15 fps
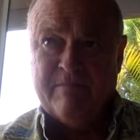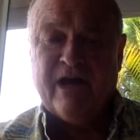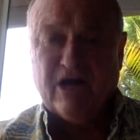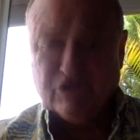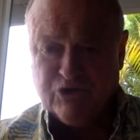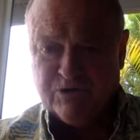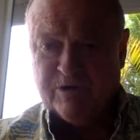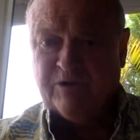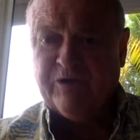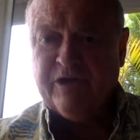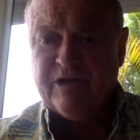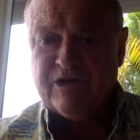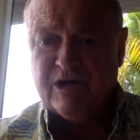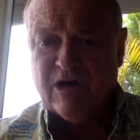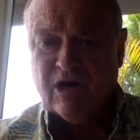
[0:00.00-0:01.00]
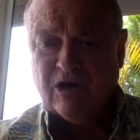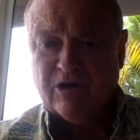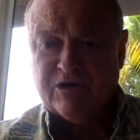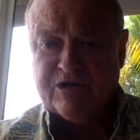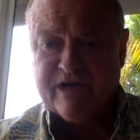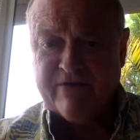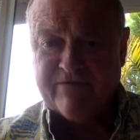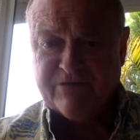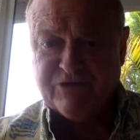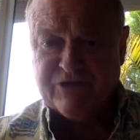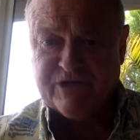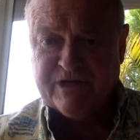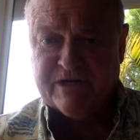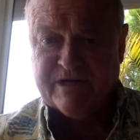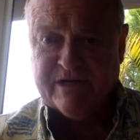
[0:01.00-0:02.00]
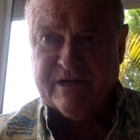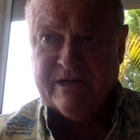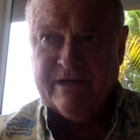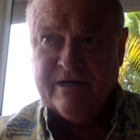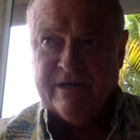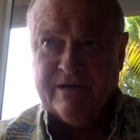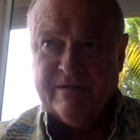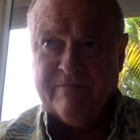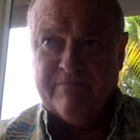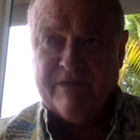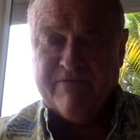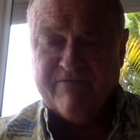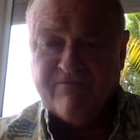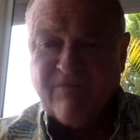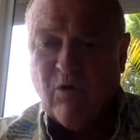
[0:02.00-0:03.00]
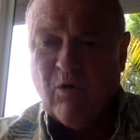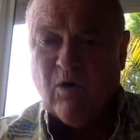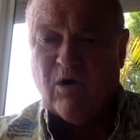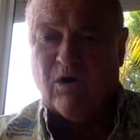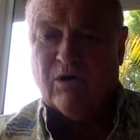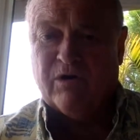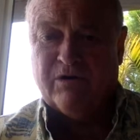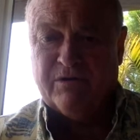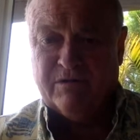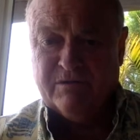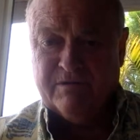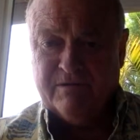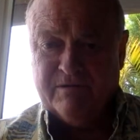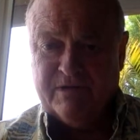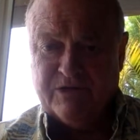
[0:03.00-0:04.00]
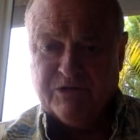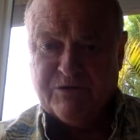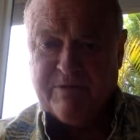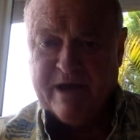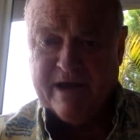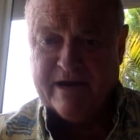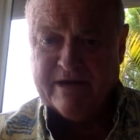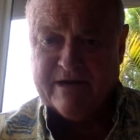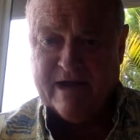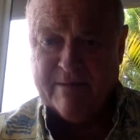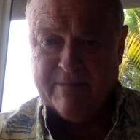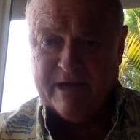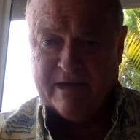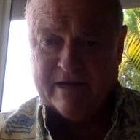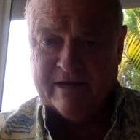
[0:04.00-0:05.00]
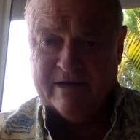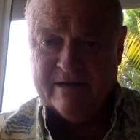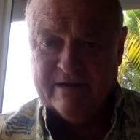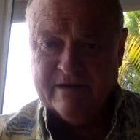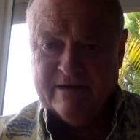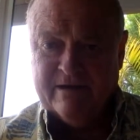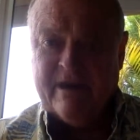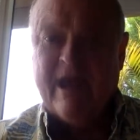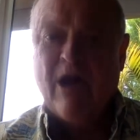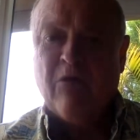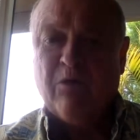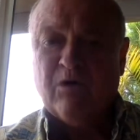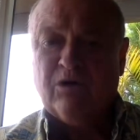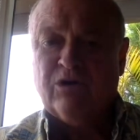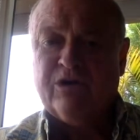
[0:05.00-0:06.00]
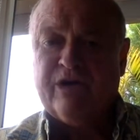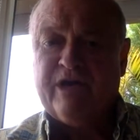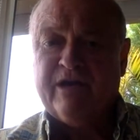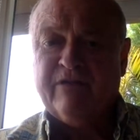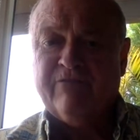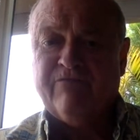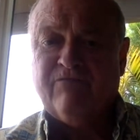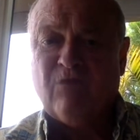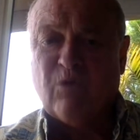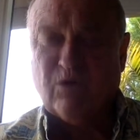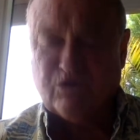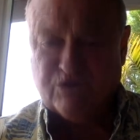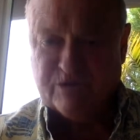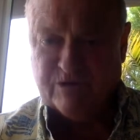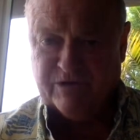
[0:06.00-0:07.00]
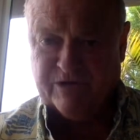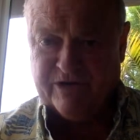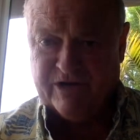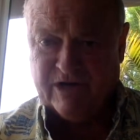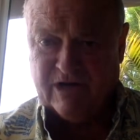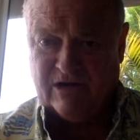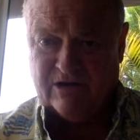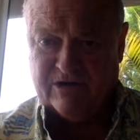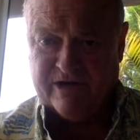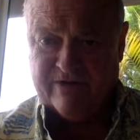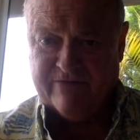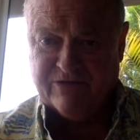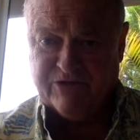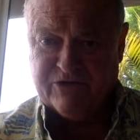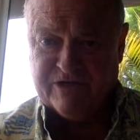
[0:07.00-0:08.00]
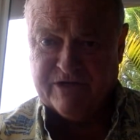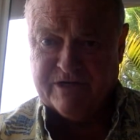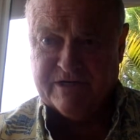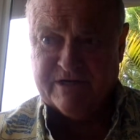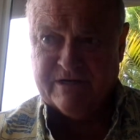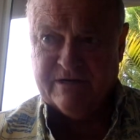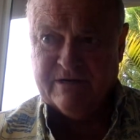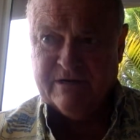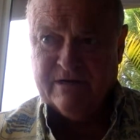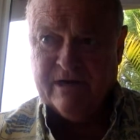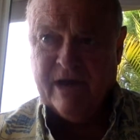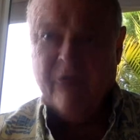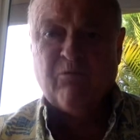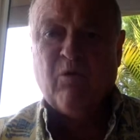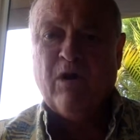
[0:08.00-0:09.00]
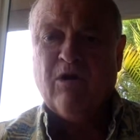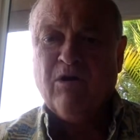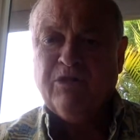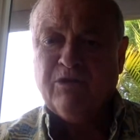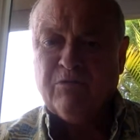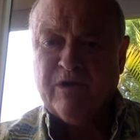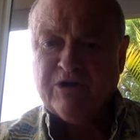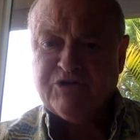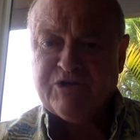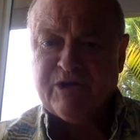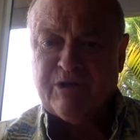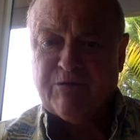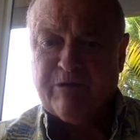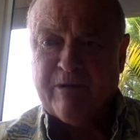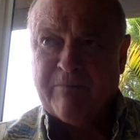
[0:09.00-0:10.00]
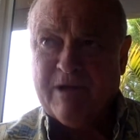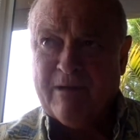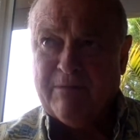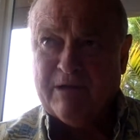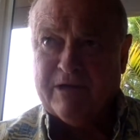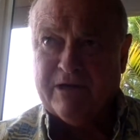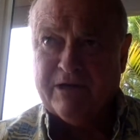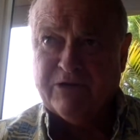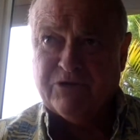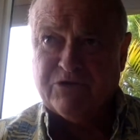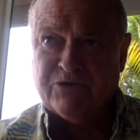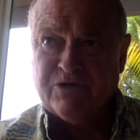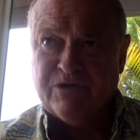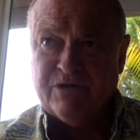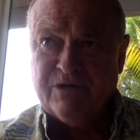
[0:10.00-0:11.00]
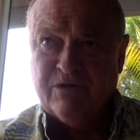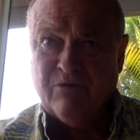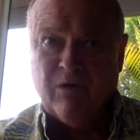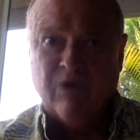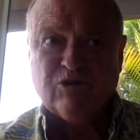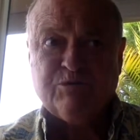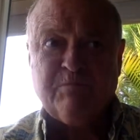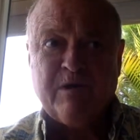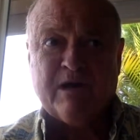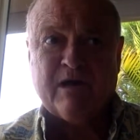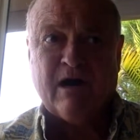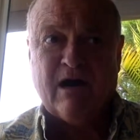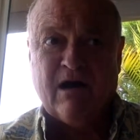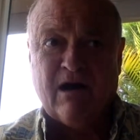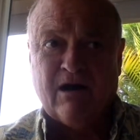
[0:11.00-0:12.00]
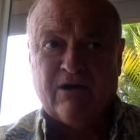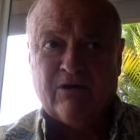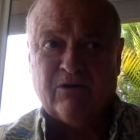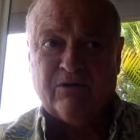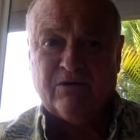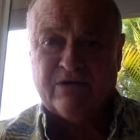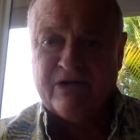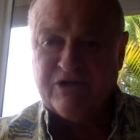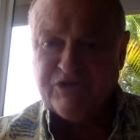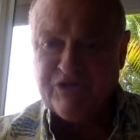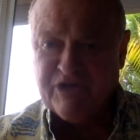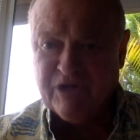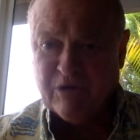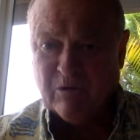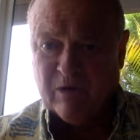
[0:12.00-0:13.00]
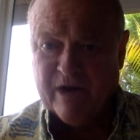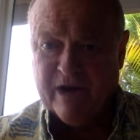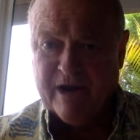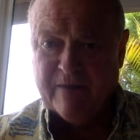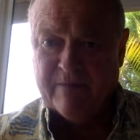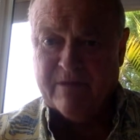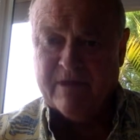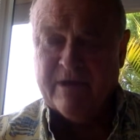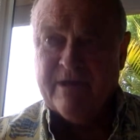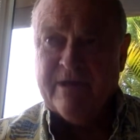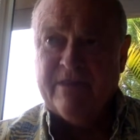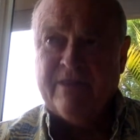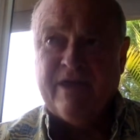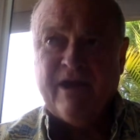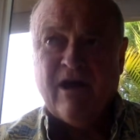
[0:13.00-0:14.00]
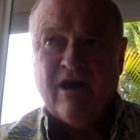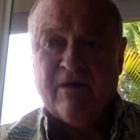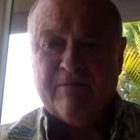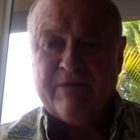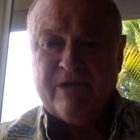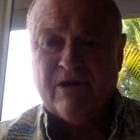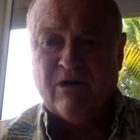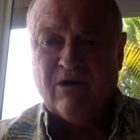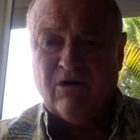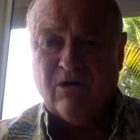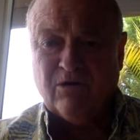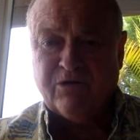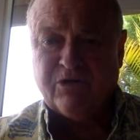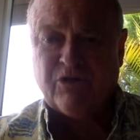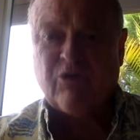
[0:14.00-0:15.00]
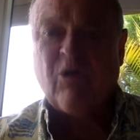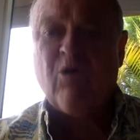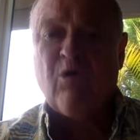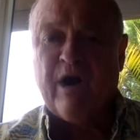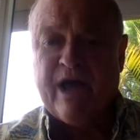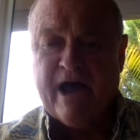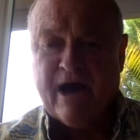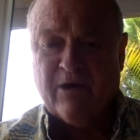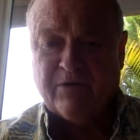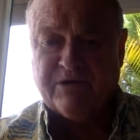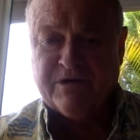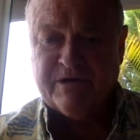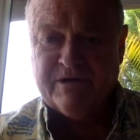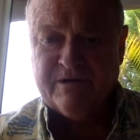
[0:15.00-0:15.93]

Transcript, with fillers: a trillion dollar deficit before this pandemic. Now we're looking at a $4 trillion deficit. And where are the rest of the Republicans? Where's McConnell, Lindsey Graham? They ought to be all thrown out.